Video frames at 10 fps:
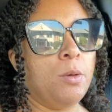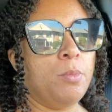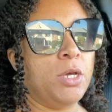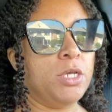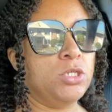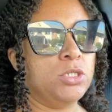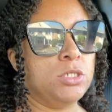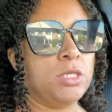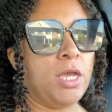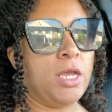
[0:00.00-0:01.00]
but it's
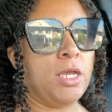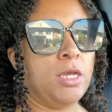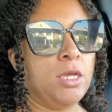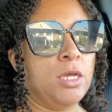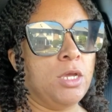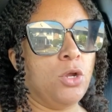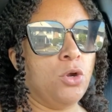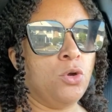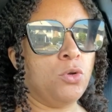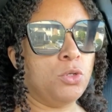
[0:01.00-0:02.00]
just like, girl,